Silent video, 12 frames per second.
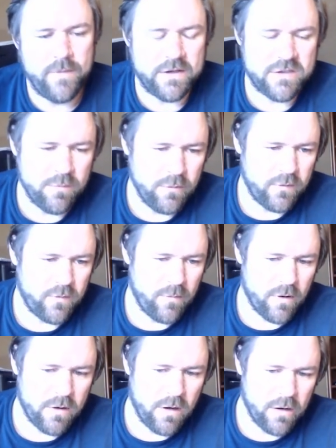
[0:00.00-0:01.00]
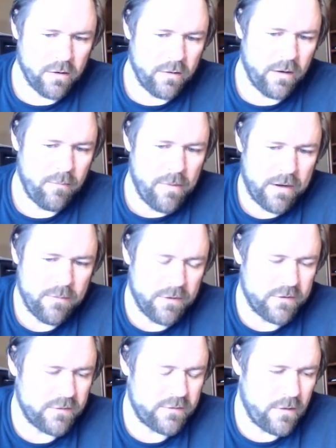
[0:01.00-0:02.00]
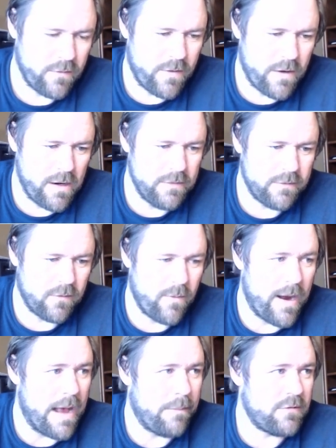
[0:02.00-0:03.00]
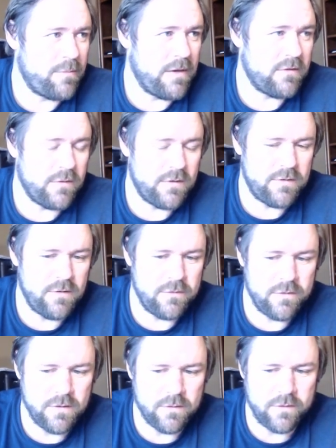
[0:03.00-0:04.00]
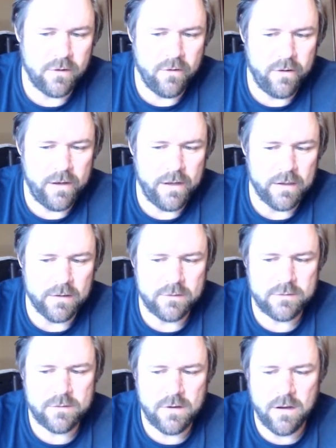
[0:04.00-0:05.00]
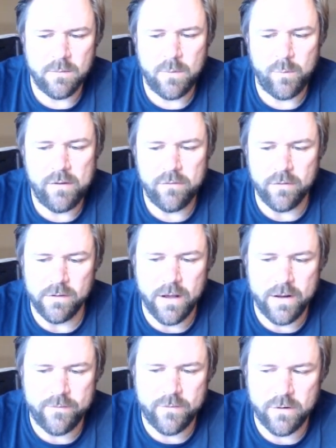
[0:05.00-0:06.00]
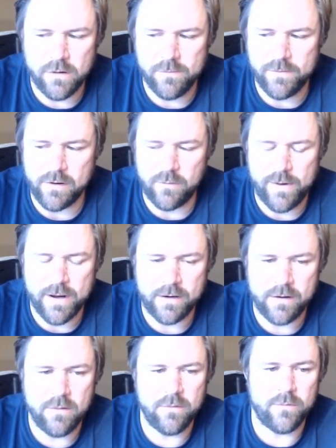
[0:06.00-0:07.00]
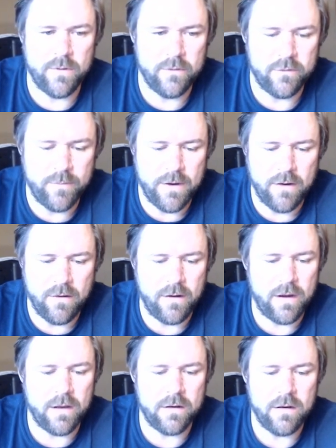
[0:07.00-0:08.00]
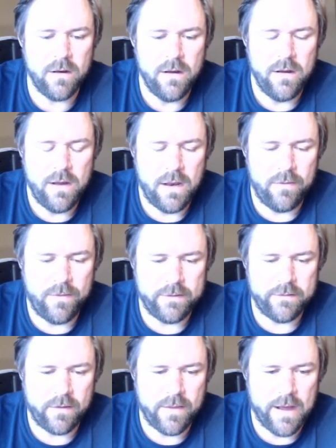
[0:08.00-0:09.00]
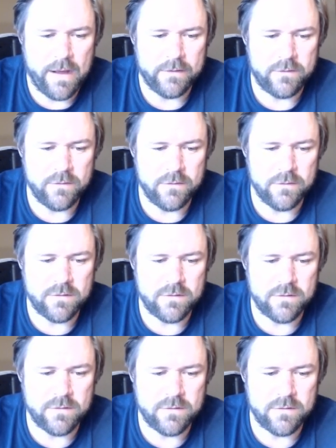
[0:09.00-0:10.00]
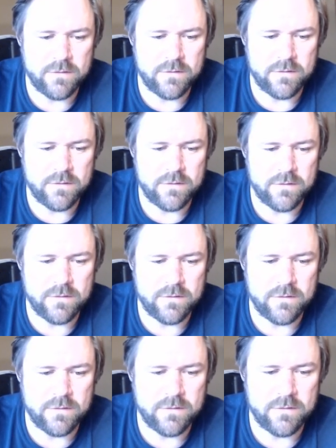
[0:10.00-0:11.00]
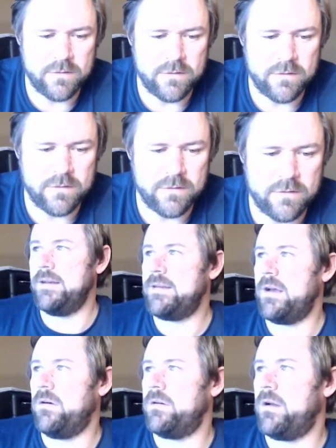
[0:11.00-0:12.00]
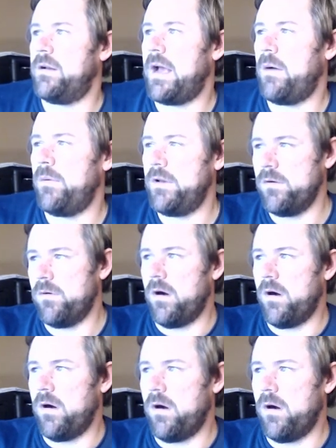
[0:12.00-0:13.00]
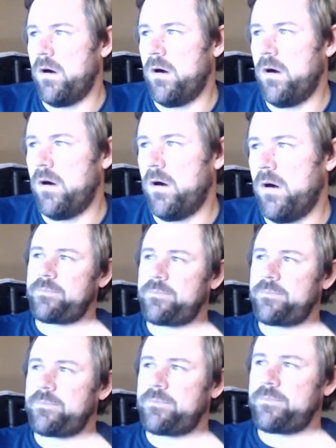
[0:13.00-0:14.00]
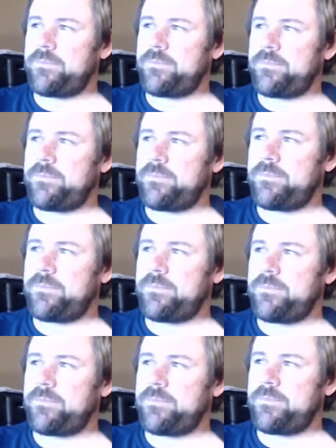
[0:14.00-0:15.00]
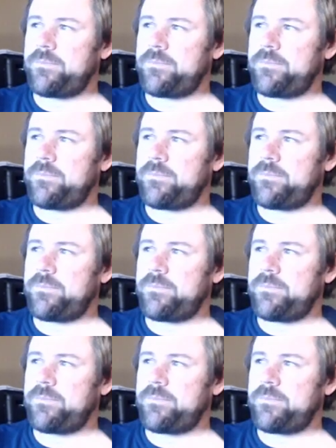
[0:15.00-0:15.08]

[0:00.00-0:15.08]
vegetables from our garden and make a bunch of stir fries and wraps, basically just using those ingredients. Um, and we use a lot of herbs like oregano and rosemary and, and things like that too. So we have a blog post that really goes into detail on, on how we do all of that. But so let's talk more about